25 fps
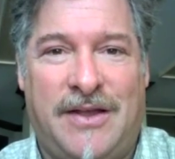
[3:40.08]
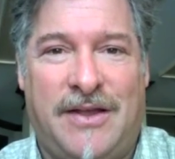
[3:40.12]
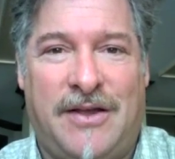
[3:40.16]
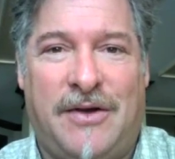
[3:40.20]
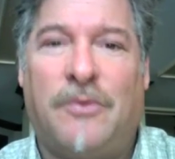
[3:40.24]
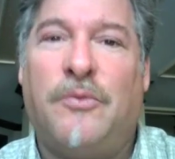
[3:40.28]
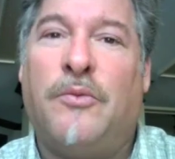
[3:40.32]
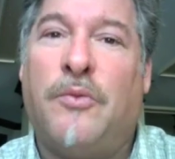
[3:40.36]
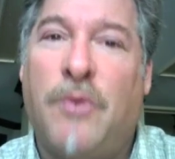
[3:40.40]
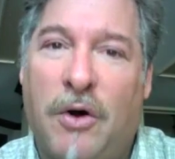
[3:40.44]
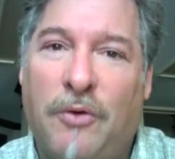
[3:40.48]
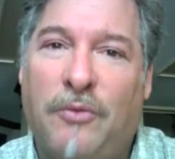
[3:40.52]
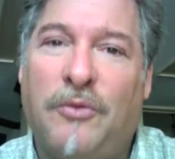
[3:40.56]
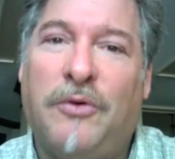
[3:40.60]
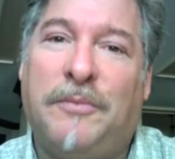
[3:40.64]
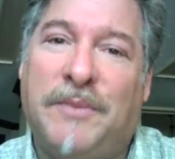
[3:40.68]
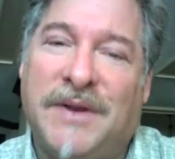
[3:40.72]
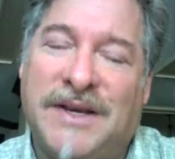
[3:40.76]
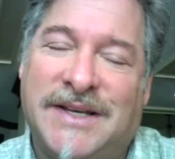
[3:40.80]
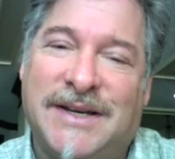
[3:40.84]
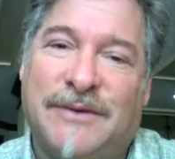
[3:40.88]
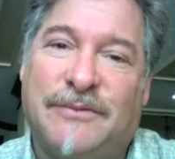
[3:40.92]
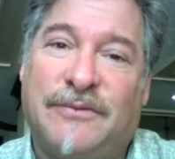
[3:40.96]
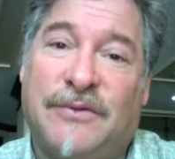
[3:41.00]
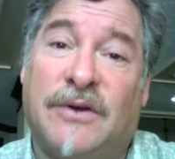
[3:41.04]
what will be
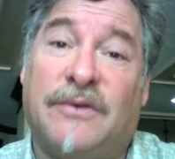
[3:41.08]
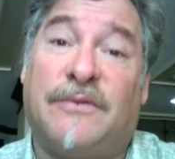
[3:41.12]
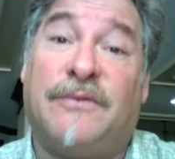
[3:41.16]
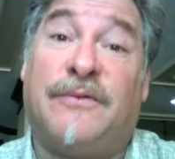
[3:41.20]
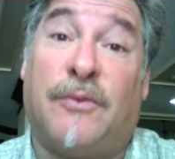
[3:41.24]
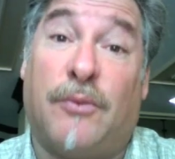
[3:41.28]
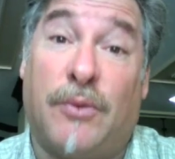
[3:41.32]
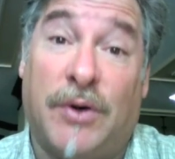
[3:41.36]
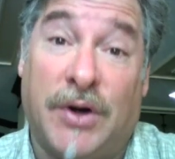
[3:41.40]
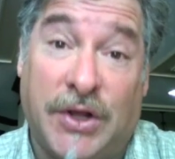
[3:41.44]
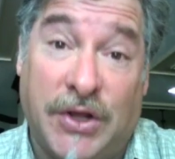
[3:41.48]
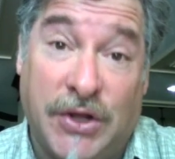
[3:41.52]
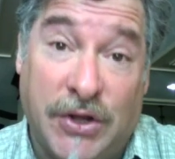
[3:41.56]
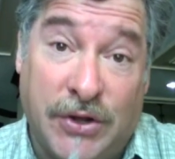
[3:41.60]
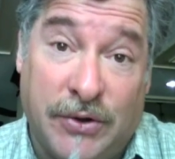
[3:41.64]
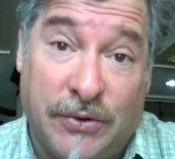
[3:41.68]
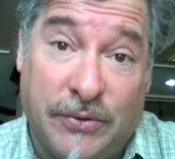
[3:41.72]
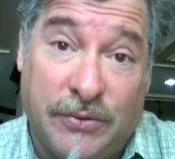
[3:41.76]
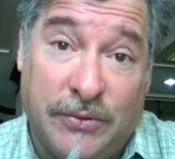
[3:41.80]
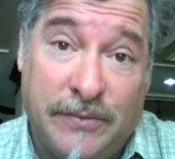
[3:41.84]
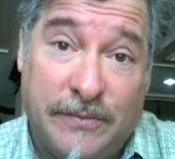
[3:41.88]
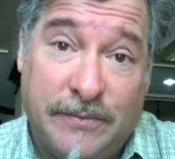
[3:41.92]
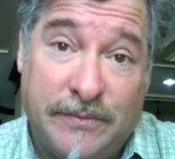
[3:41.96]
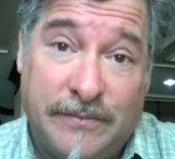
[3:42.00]
different for you?